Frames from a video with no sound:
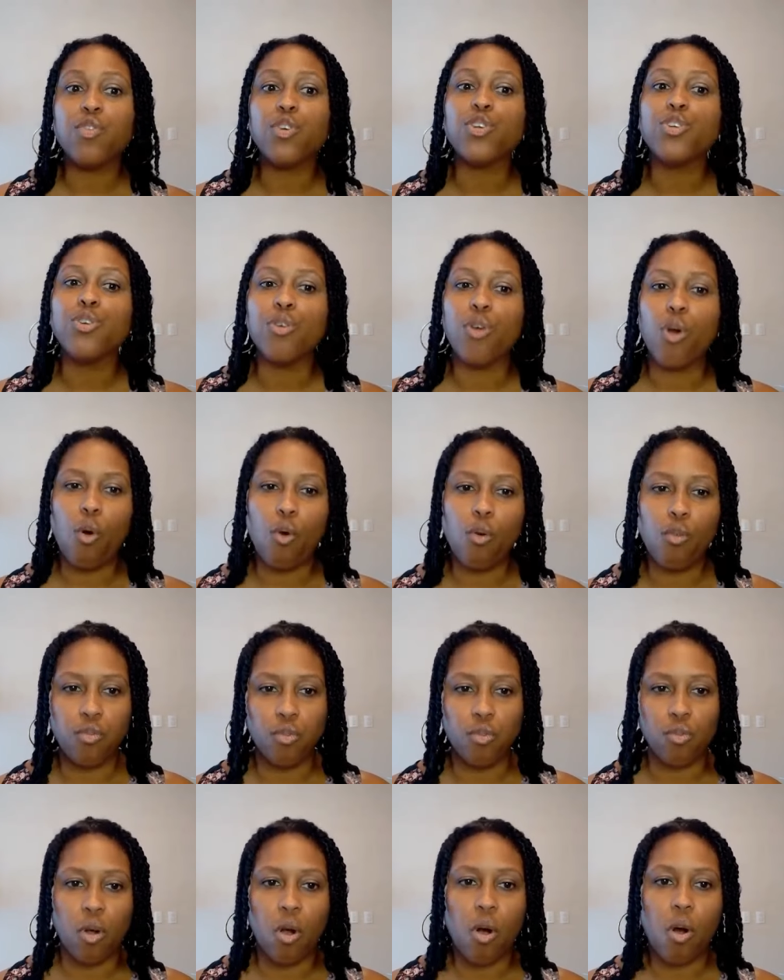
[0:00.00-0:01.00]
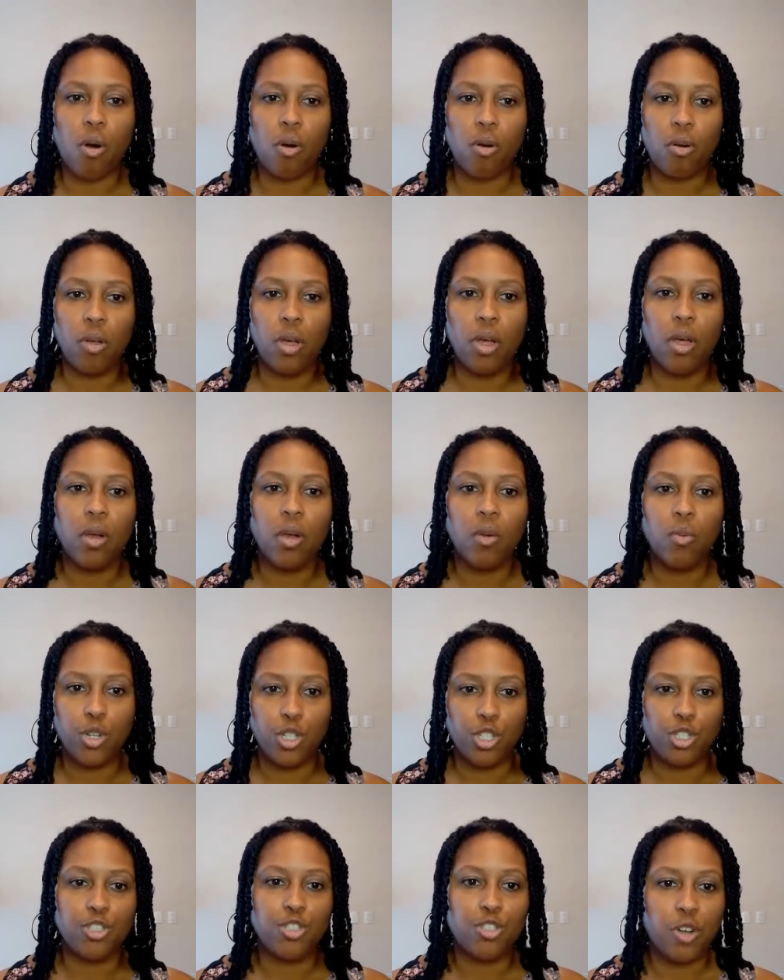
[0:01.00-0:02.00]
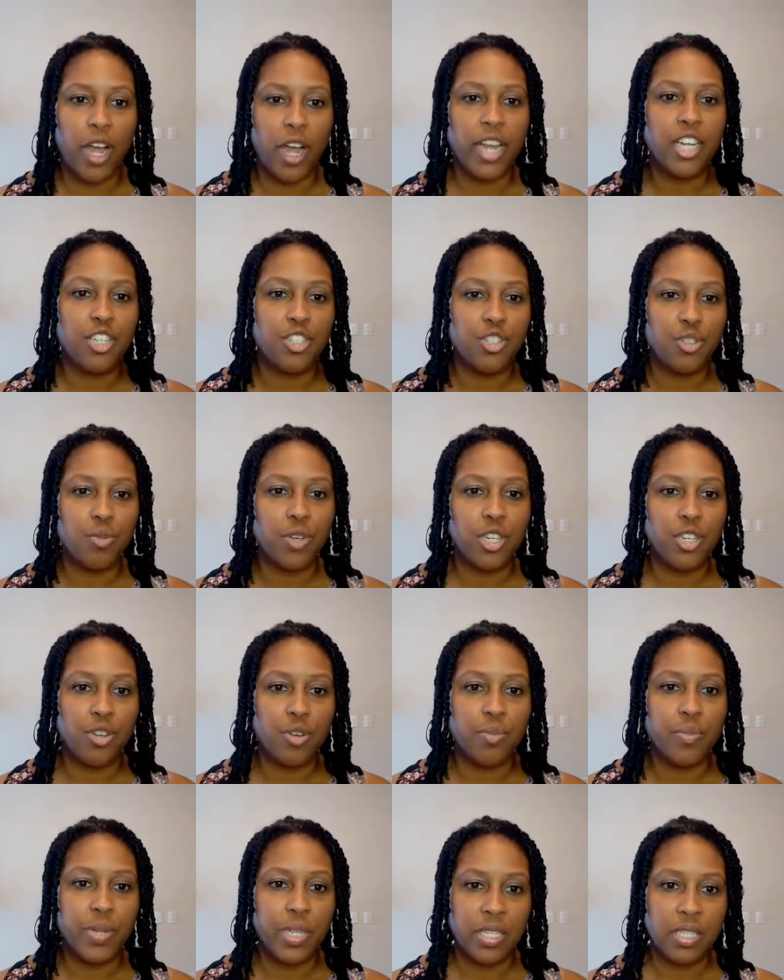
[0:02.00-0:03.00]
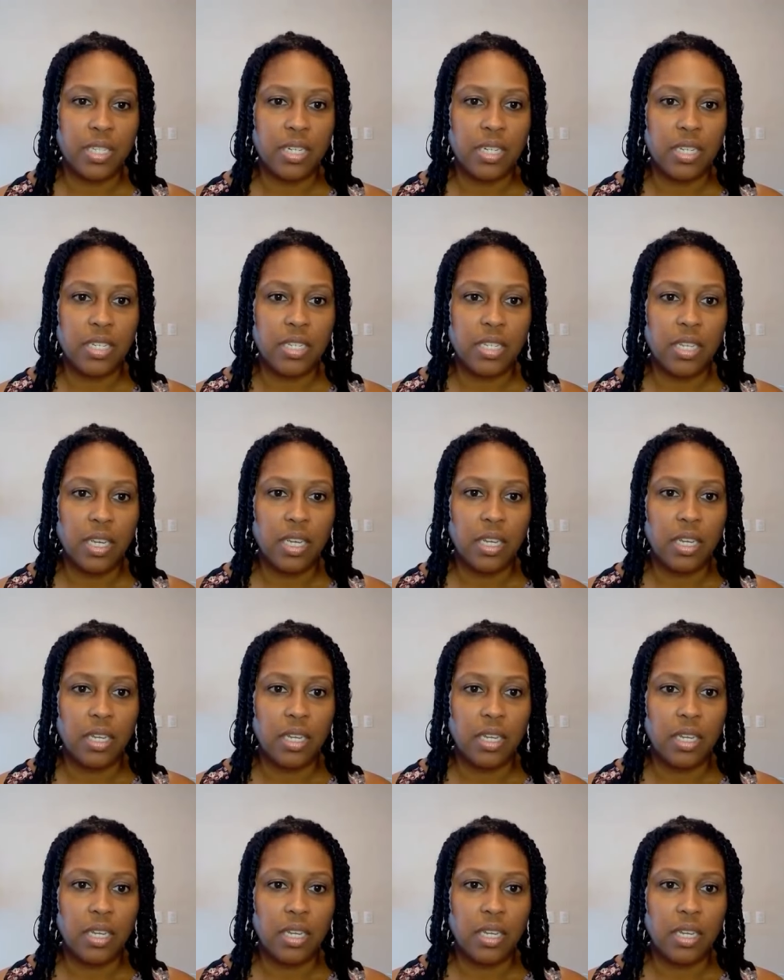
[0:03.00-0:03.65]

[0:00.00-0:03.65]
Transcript: for your overall what yeah. you're trying to do in your business?